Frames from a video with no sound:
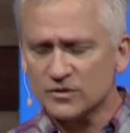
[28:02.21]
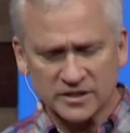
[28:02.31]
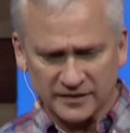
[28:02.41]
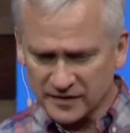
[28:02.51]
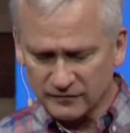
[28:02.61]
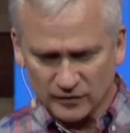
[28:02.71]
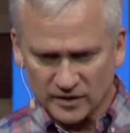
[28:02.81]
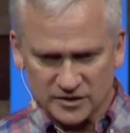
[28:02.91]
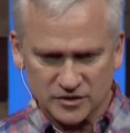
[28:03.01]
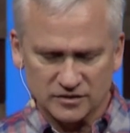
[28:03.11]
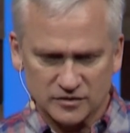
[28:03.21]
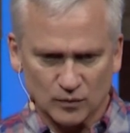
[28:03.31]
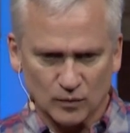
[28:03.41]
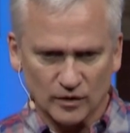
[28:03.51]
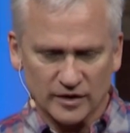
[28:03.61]
was nothing for us to
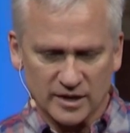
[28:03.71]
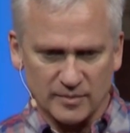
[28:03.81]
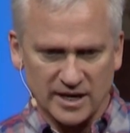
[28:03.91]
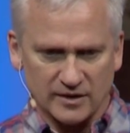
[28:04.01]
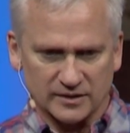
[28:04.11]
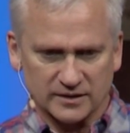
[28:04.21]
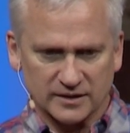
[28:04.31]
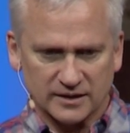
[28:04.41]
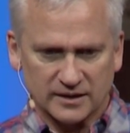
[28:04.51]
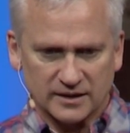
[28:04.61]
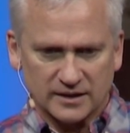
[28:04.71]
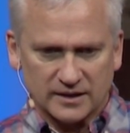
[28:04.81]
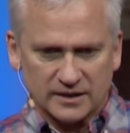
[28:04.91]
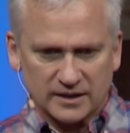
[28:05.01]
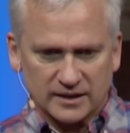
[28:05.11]
worry about.
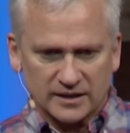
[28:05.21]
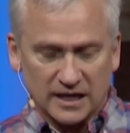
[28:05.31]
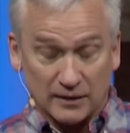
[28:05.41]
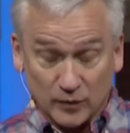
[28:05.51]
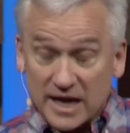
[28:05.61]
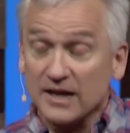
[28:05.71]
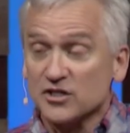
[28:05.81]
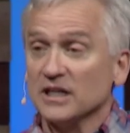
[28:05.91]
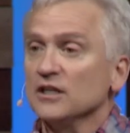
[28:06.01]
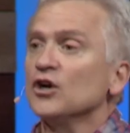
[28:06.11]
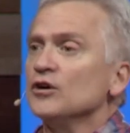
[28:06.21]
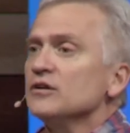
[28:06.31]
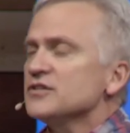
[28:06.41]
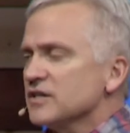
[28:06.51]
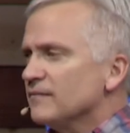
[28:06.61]
And we actually
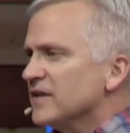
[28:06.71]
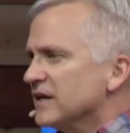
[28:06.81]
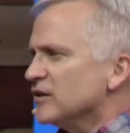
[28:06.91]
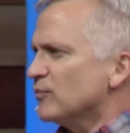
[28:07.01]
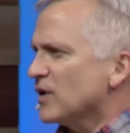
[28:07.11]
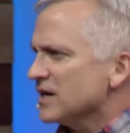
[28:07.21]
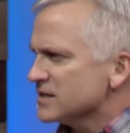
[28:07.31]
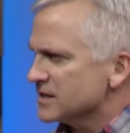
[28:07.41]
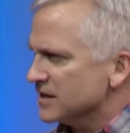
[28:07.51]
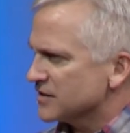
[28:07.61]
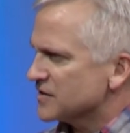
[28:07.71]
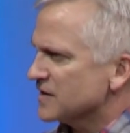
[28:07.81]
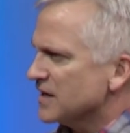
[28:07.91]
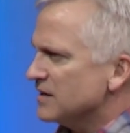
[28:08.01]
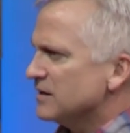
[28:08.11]
learned something in the process.
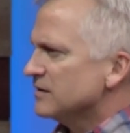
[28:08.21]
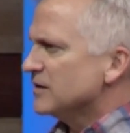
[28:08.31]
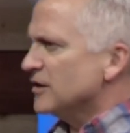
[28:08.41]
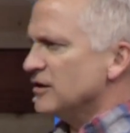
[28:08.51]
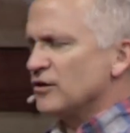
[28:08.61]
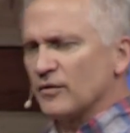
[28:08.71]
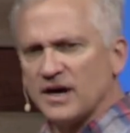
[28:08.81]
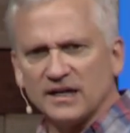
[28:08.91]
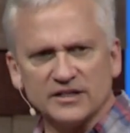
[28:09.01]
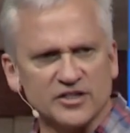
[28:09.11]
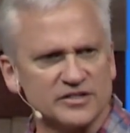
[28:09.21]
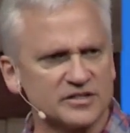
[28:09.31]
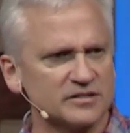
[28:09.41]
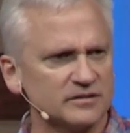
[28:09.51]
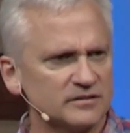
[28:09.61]
The, uh, the
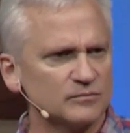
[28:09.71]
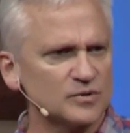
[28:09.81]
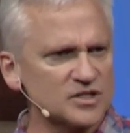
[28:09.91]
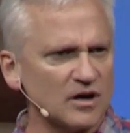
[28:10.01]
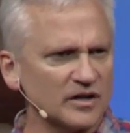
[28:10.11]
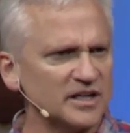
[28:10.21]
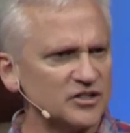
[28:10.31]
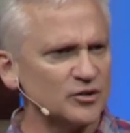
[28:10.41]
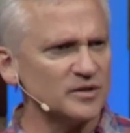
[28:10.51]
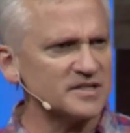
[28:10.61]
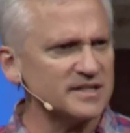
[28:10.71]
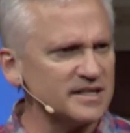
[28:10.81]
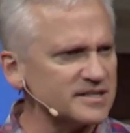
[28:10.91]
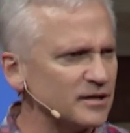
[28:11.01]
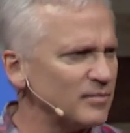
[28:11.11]
neurologist was talking to us, and he
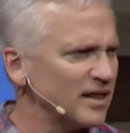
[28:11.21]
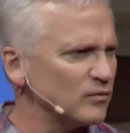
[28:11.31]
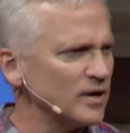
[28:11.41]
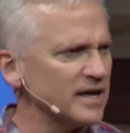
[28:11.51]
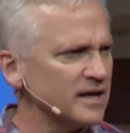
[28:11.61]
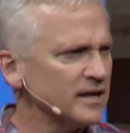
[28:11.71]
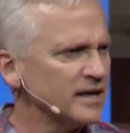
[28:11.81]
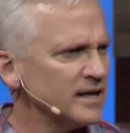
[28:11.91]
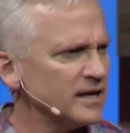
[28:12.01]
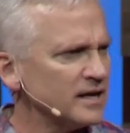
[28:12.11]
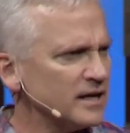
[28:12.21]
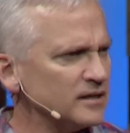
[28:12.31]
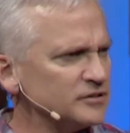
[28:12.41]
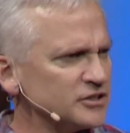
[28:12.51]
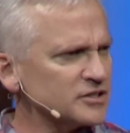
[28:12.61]
said, By the way,
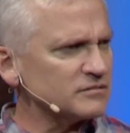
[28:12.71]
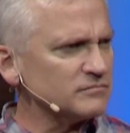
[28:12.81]
uh, just